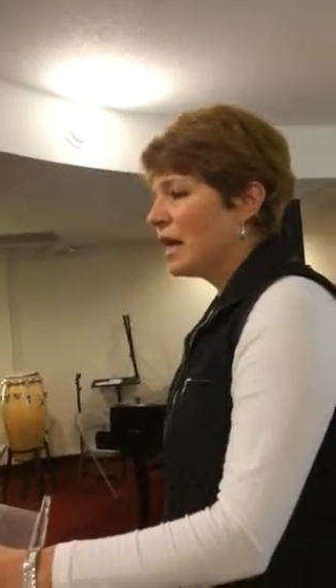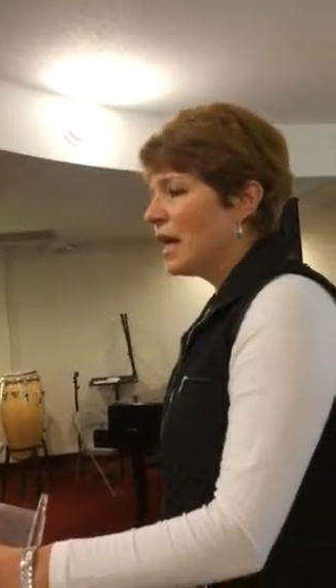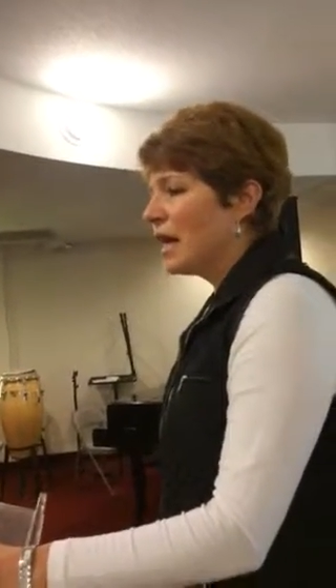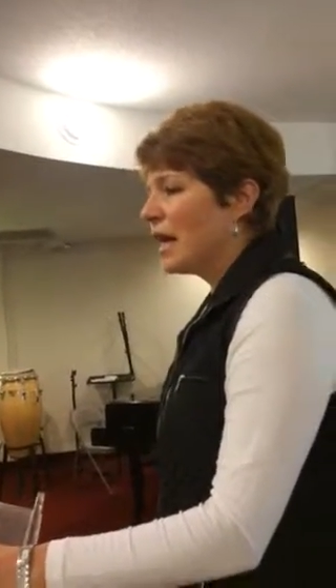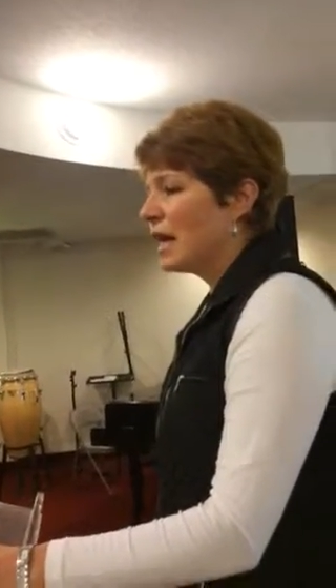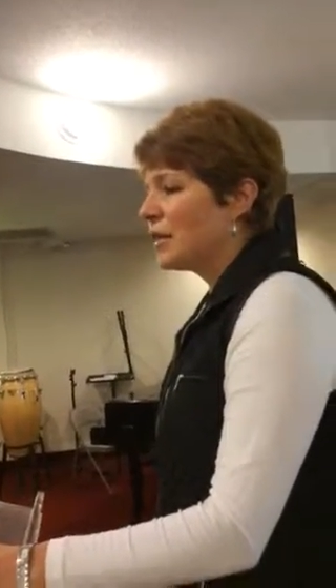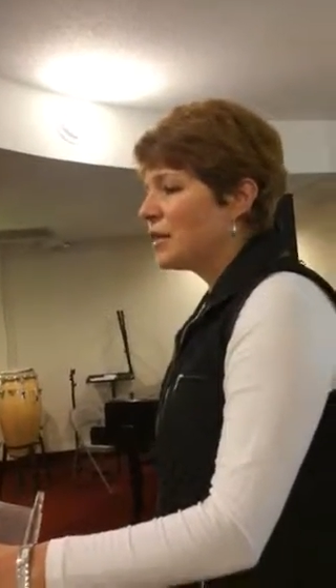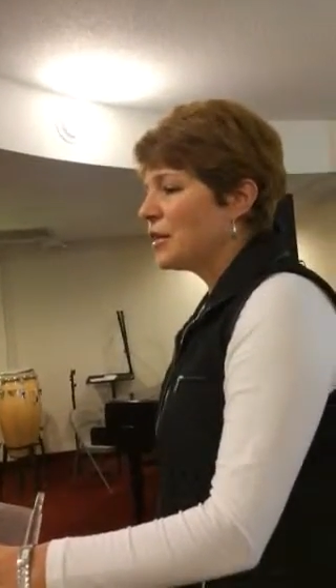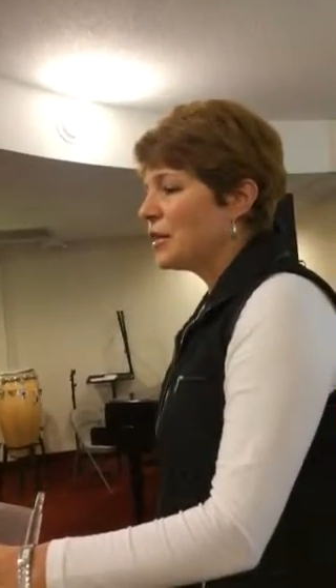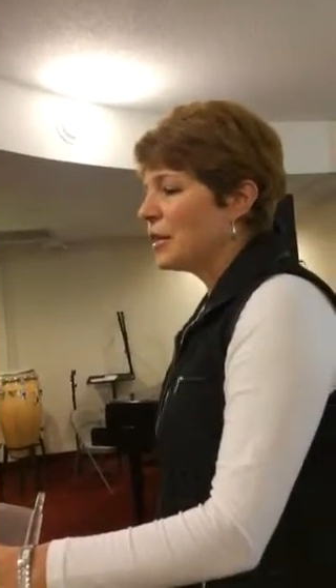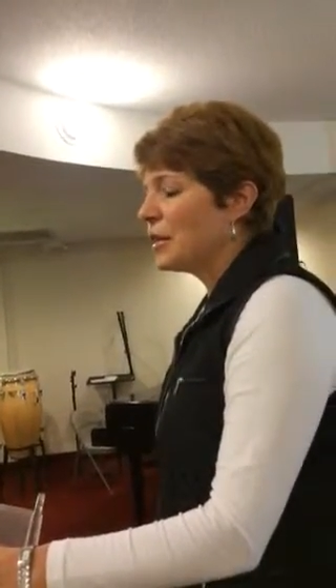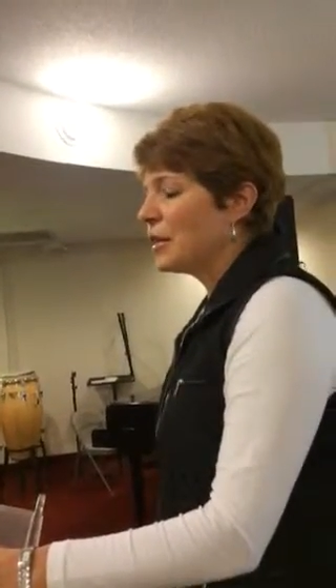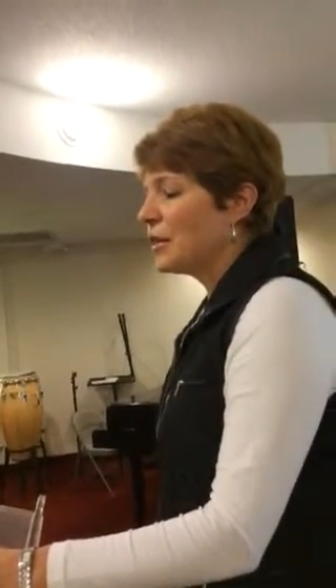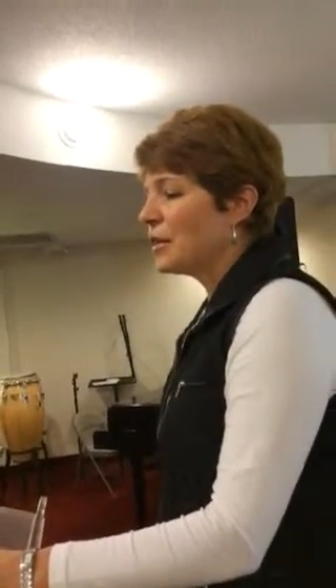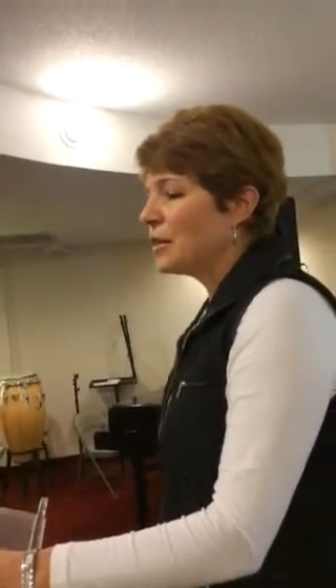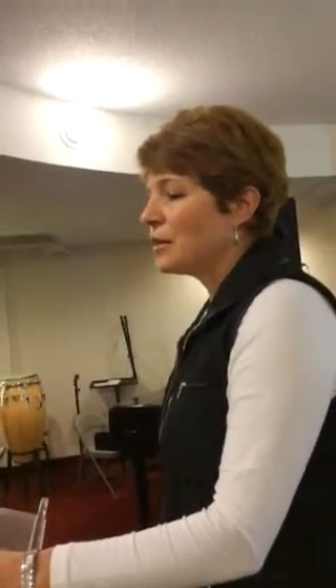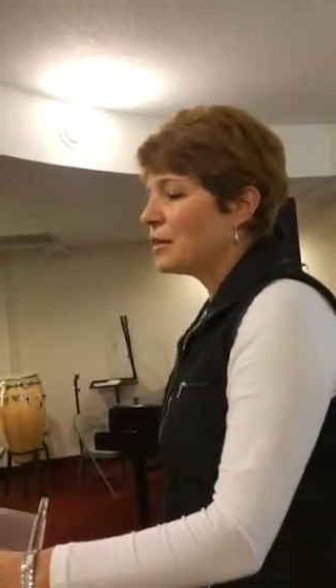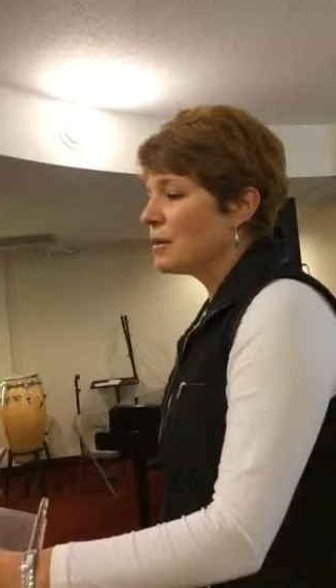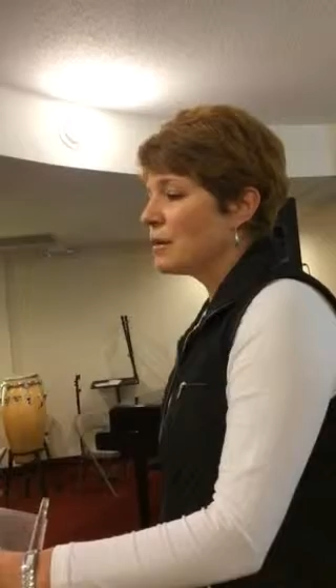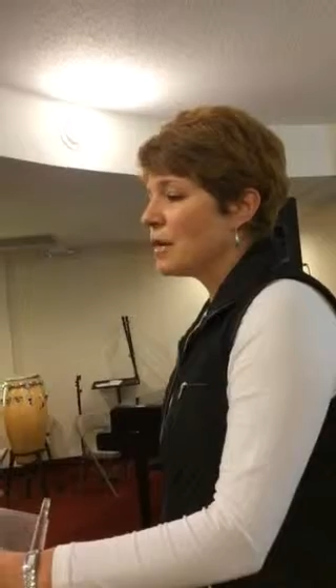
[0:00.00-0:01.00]
And
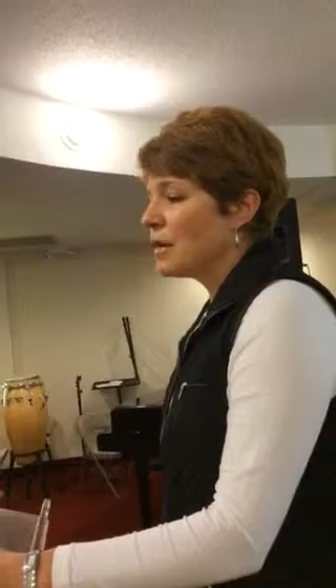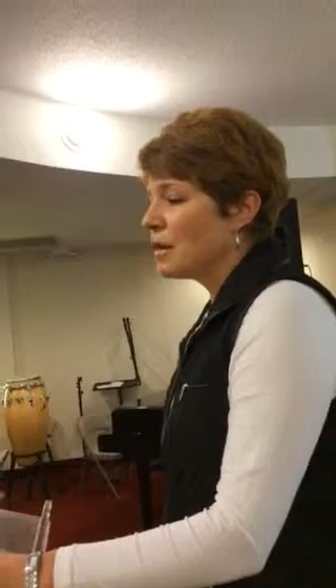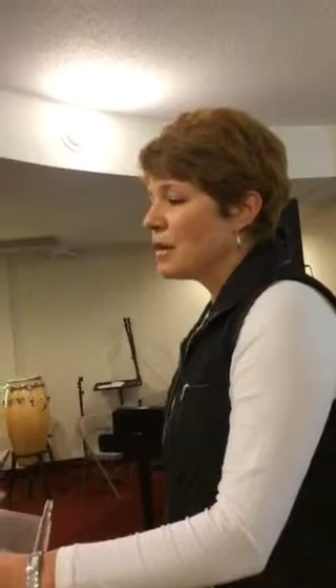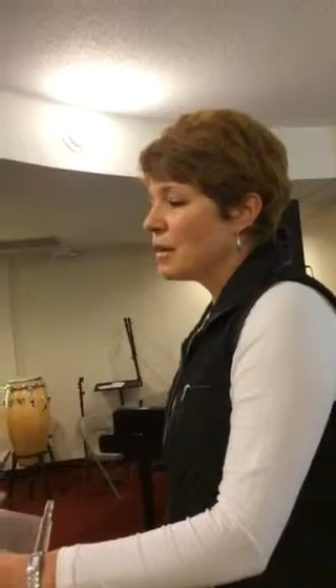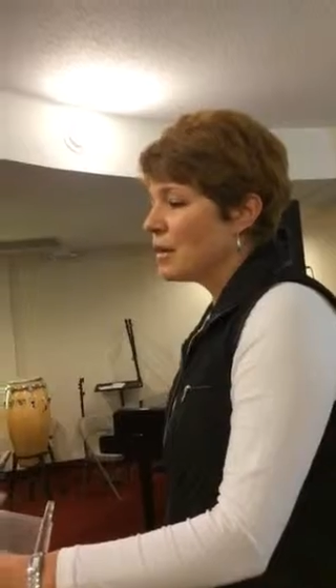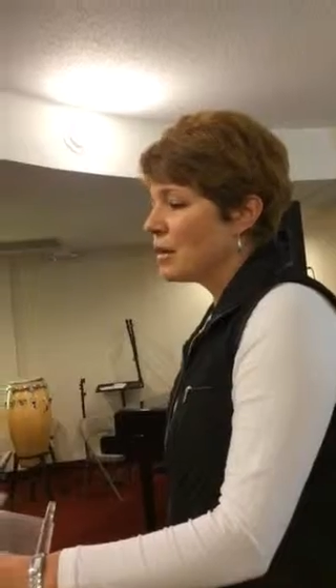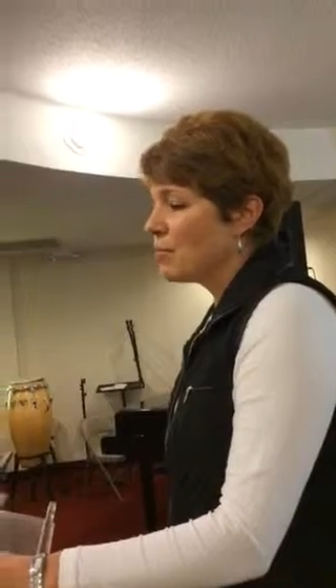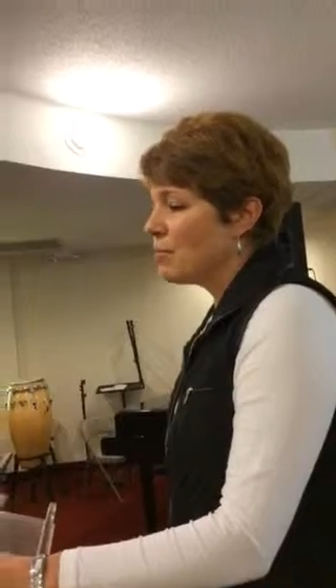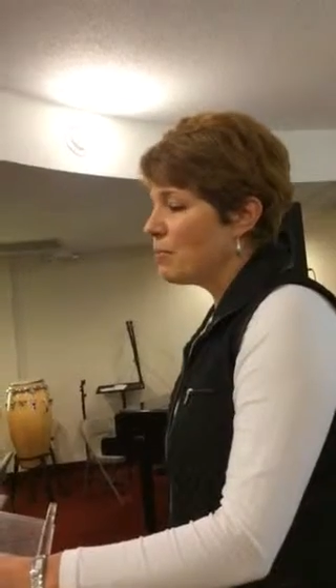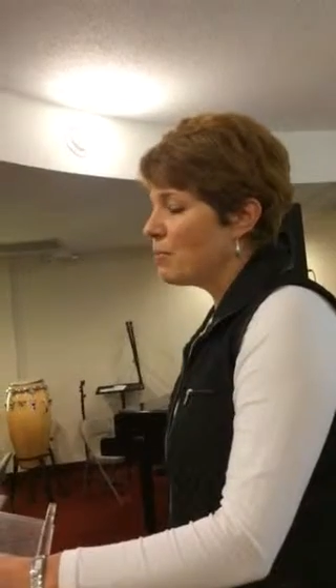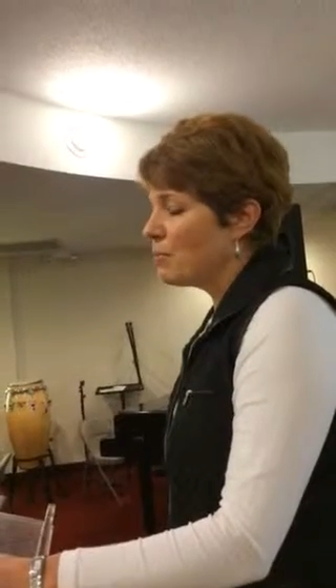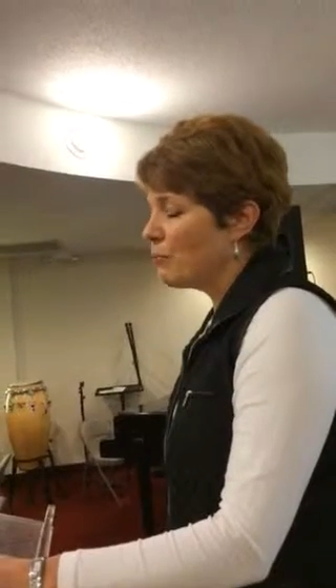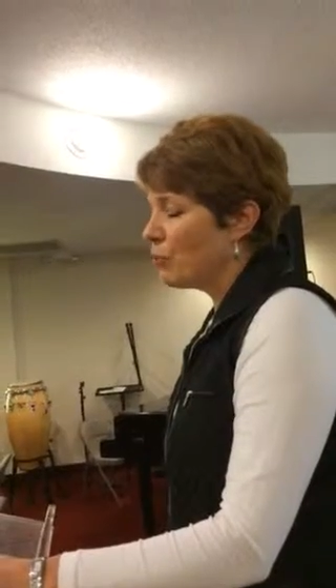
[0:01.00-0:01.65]
he uh,